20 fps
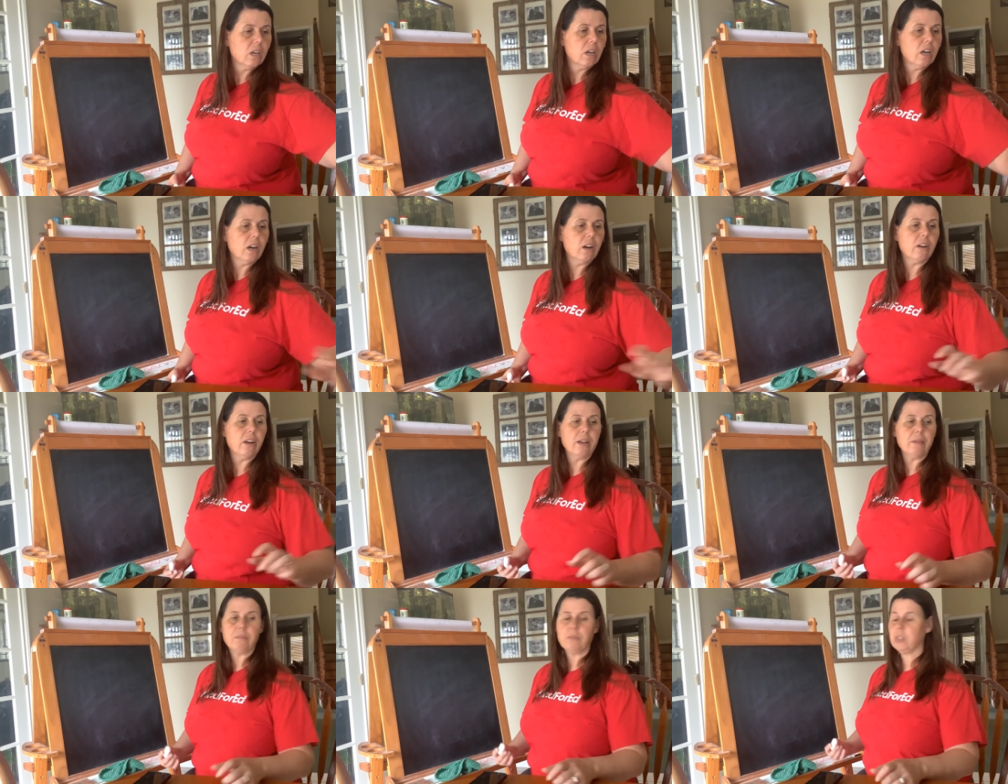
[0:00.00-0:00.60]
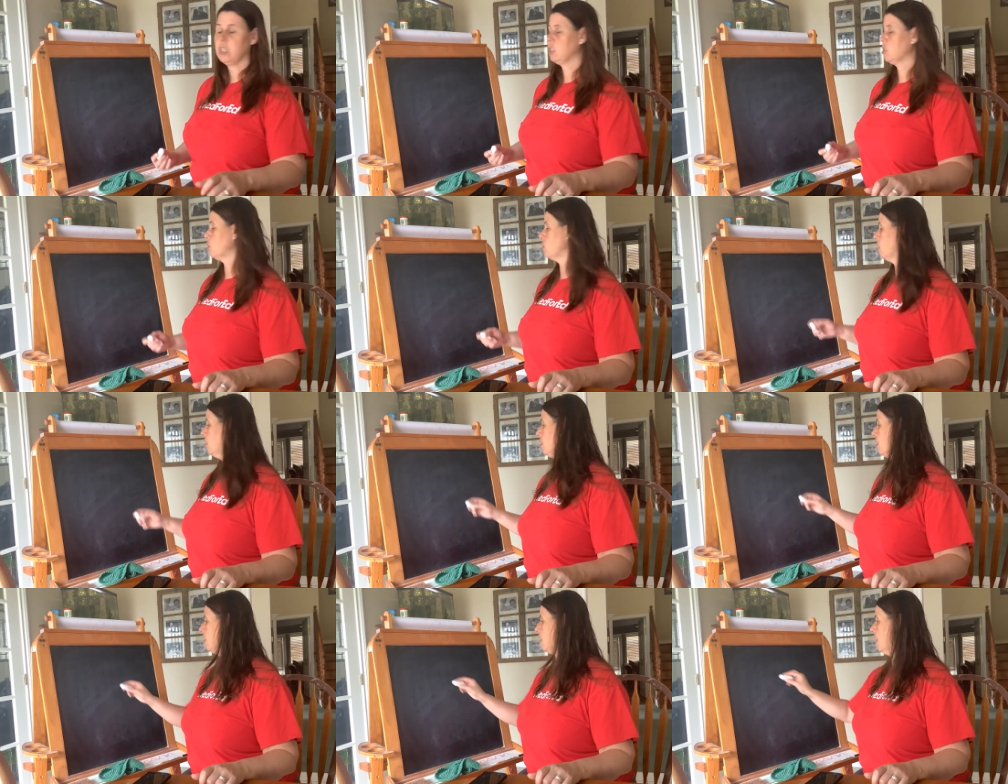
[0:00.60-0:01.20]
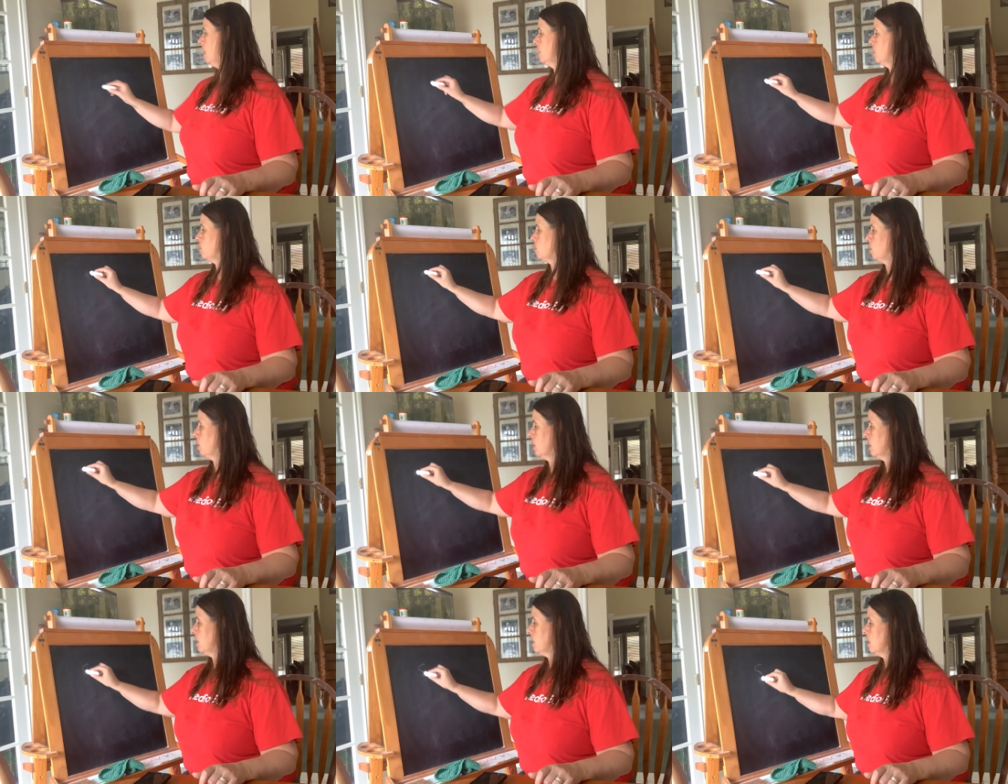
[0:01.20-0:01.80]
All right, let's try the last
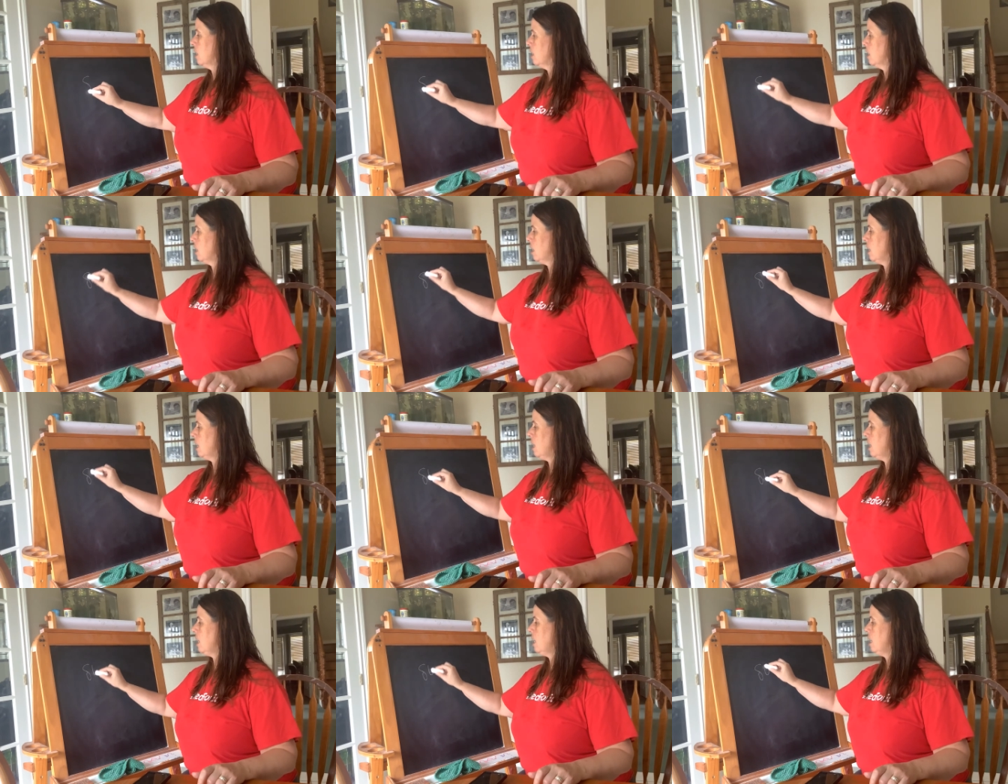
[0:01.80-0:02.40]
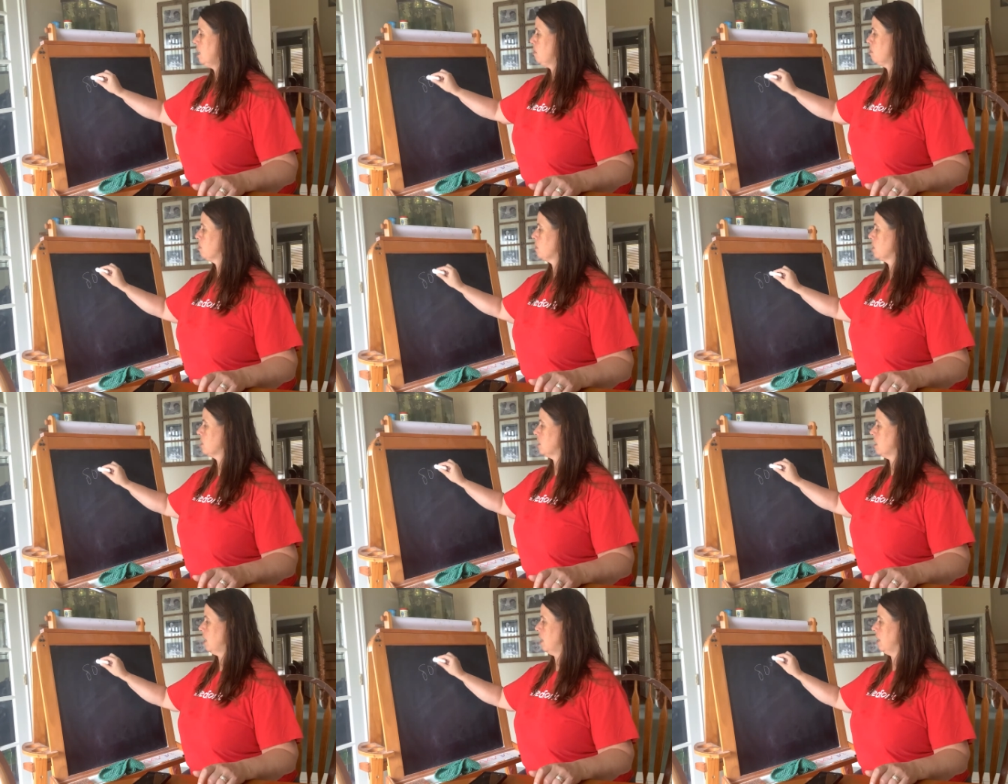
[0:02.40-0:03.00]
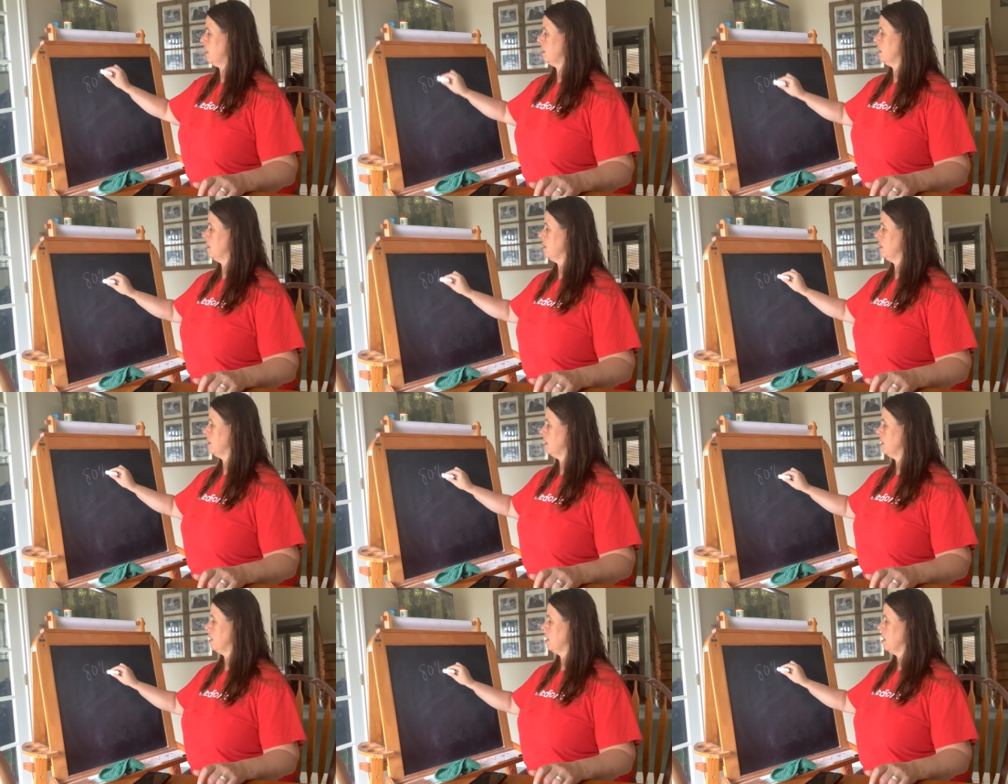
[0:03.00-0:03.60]
one. 80%.
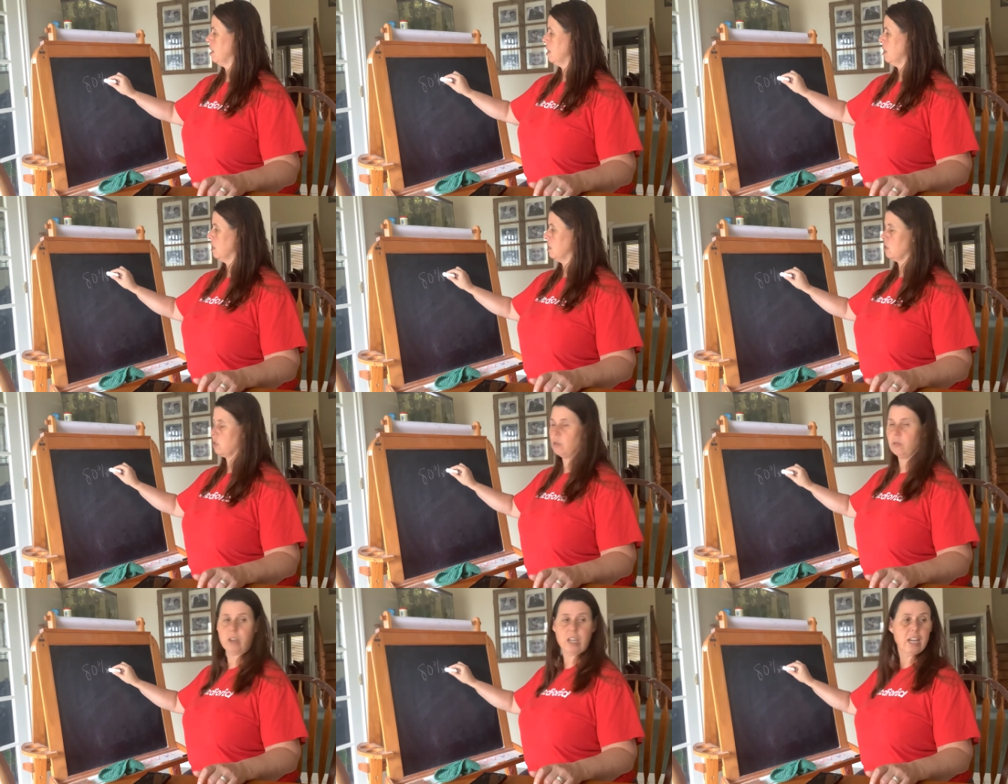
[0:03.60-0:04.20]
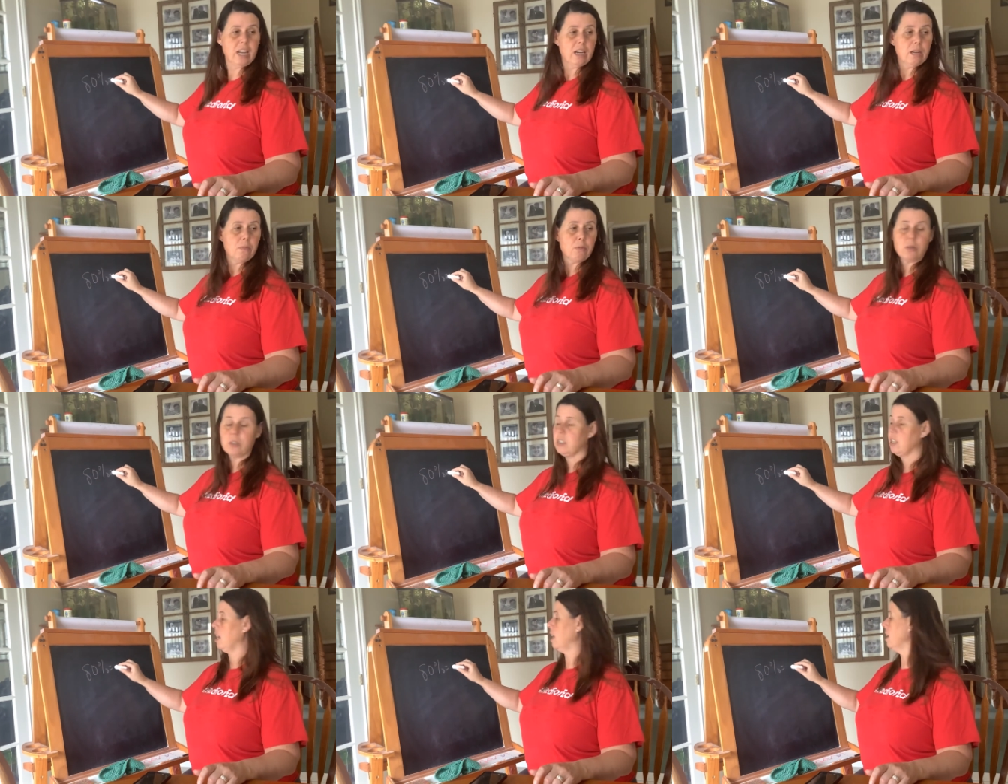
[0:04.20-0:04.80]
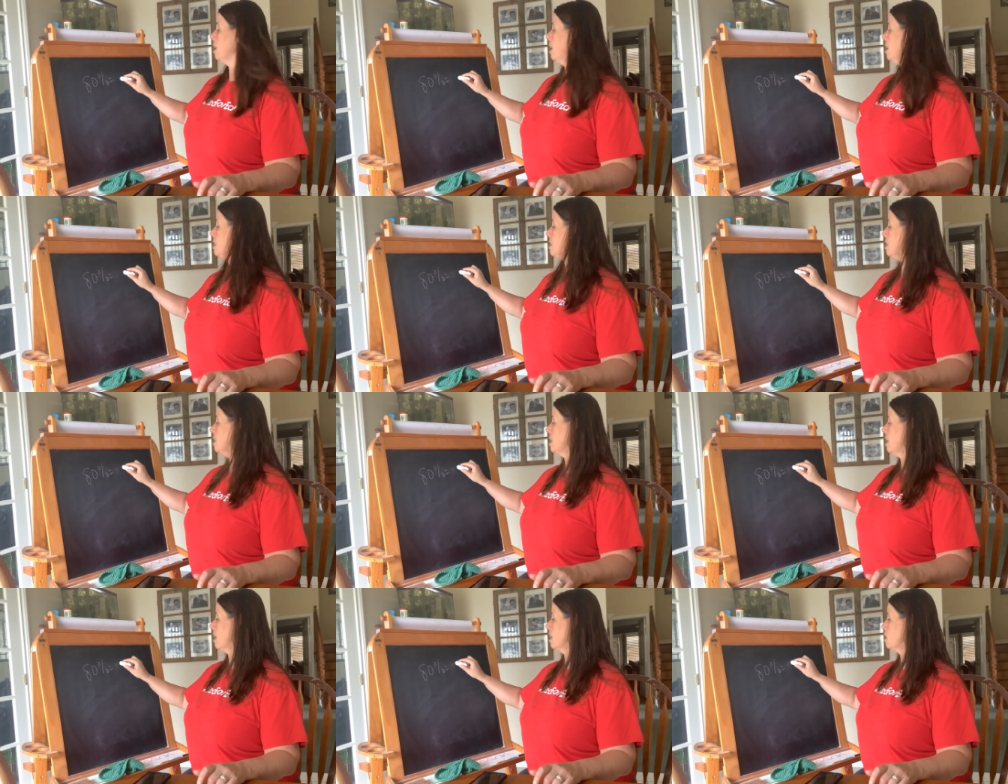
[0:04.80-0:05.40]
So 80% as a
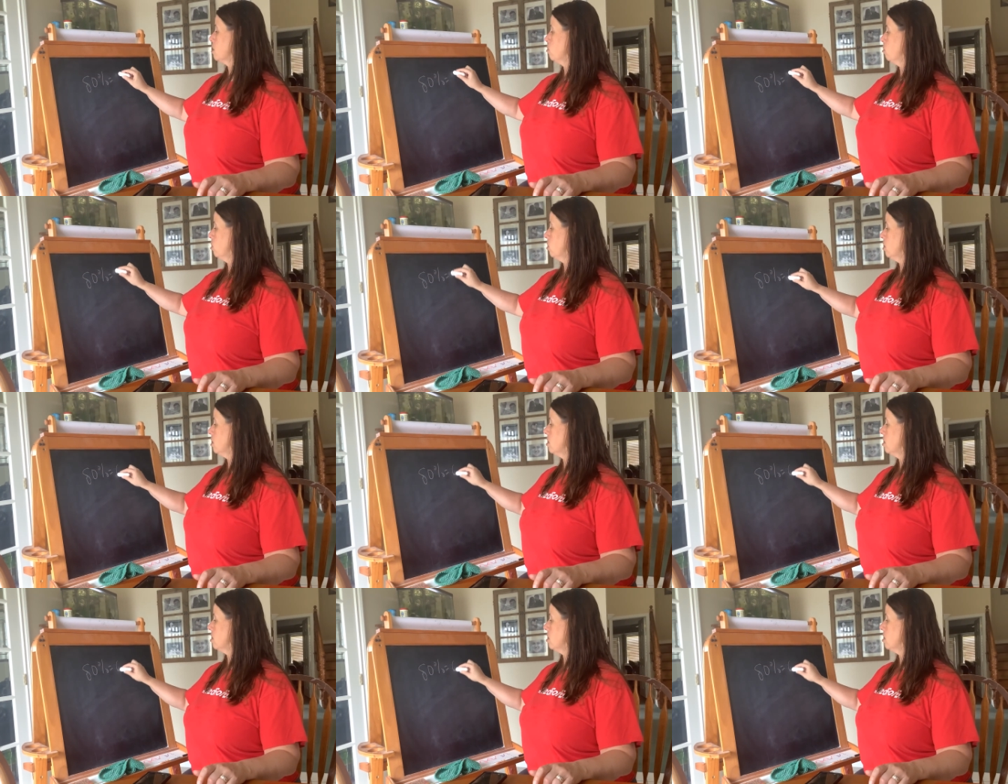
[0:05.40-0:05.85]
decimal is